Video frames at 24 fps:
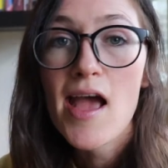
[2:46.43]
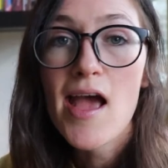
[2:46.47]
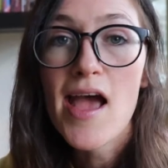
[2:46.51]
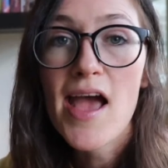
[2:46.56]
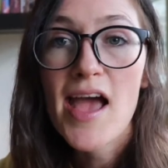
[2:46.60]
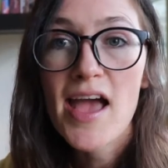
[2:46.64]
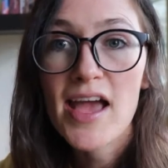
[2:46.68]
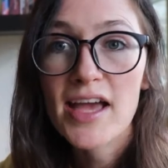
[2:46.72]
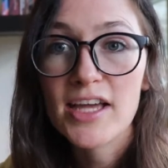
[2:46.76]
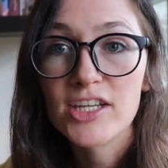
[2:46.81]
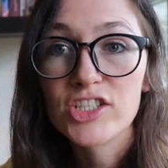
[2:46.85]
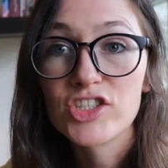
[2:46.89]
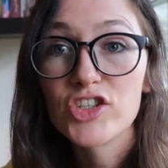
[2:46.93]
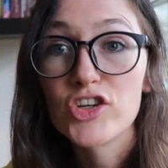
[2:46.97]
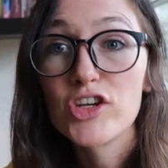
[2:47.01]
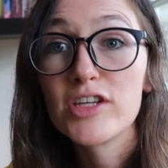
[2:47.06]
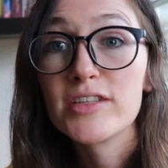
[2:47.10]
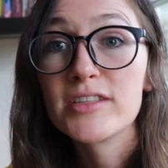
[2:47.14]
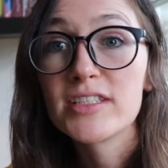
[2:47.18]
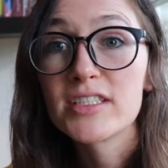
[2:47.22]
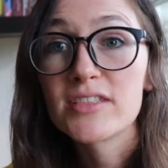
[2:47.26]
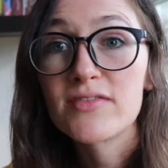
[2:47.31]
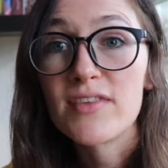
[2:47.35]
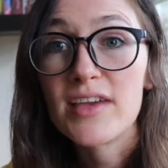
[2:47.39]
and
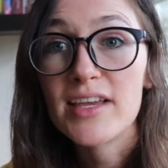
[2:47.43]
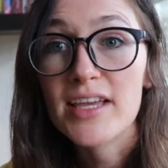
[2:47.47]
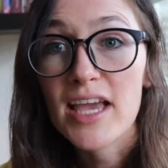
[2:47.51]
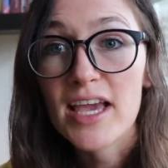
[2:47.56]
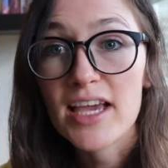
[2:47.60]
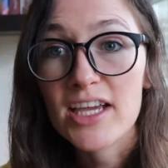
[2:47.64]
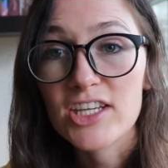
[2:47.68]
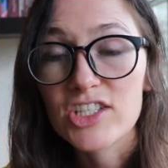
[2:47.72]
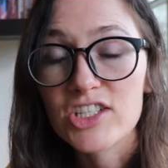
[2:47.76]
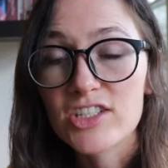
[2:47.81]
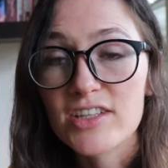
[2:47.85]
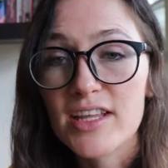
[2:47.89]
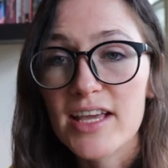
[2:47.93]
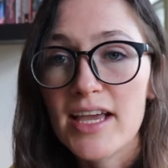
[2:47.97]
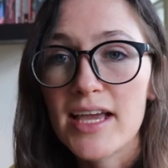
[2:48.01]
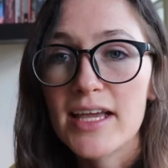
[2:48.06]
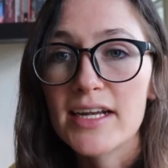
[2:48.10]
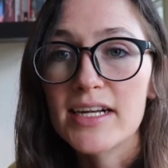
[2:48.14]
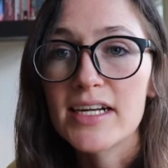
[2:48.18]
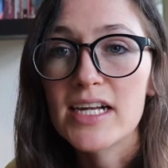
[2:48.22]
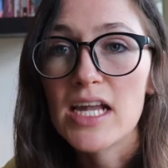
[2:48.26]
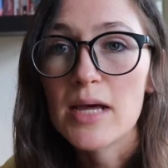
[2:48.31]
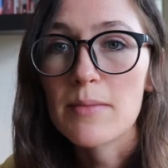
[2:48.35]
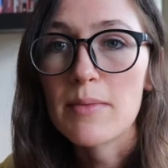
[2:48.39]
during this vacation they
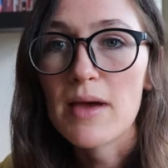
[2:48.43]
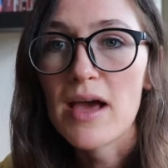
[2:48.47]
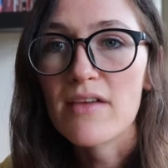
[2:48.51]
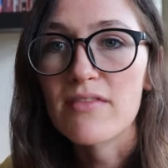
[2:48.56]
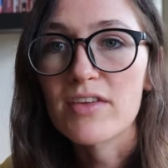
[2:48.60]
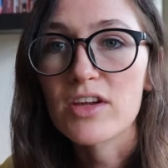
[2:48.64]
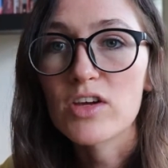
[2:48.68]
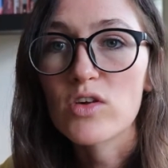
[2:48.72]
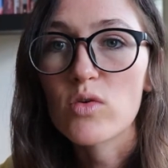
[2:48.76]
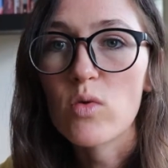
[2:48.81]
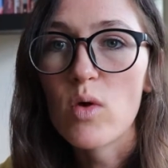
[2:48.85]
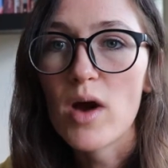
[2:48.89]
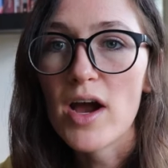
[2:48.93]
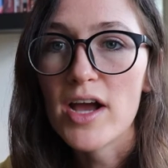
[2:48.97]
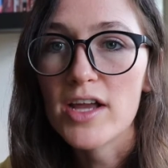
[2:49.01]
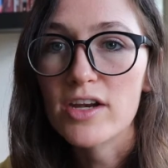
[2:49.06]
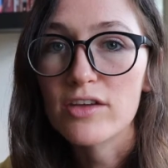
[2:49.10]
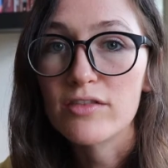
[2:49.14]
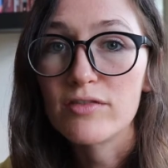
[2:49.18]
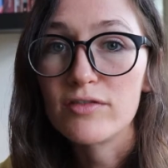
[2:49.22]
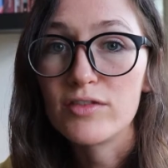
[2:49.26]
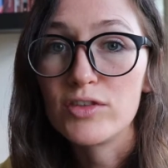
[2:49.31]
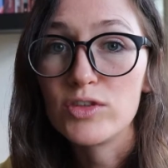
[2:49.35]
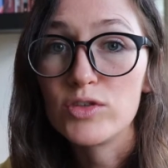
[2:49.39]
ended up having quite
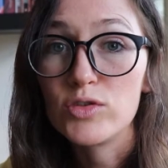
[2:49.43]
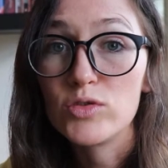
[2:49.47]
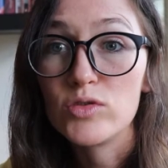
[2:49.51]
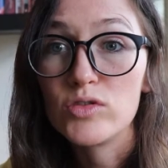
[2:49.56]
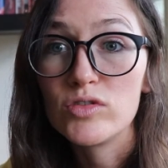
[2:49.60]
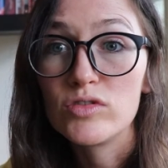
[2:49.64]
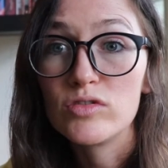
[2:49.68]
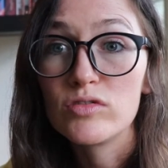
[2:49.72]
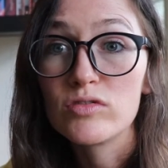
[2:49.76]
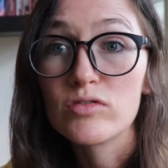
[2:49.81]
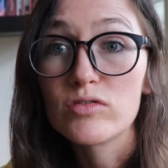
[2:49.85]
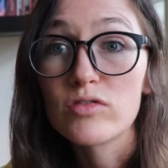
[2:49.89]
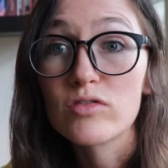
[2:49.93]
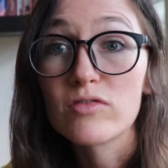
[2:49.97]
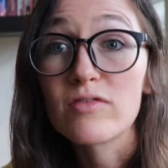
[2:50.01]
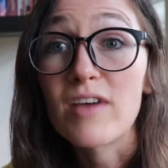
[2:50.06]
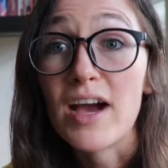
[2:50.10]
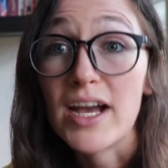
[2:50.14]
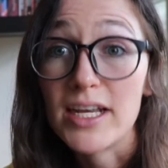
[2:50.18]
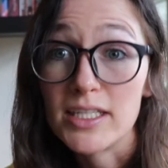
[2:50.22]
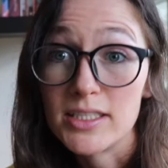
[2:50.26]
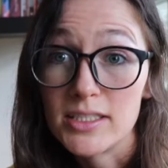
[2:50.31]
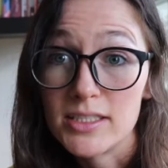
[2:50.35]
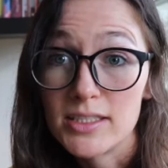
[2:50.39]
a few
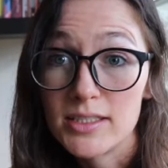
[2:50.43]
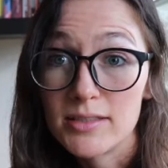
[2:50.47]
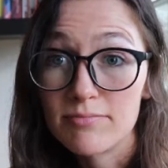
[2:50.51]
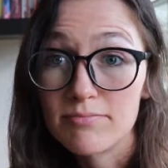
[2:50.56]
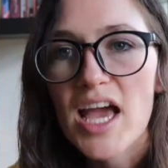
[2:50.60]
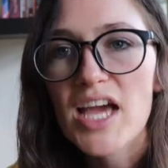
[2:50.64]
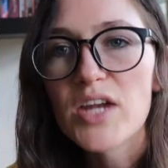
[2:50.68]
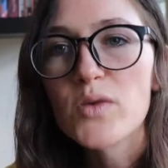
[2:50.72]
fights.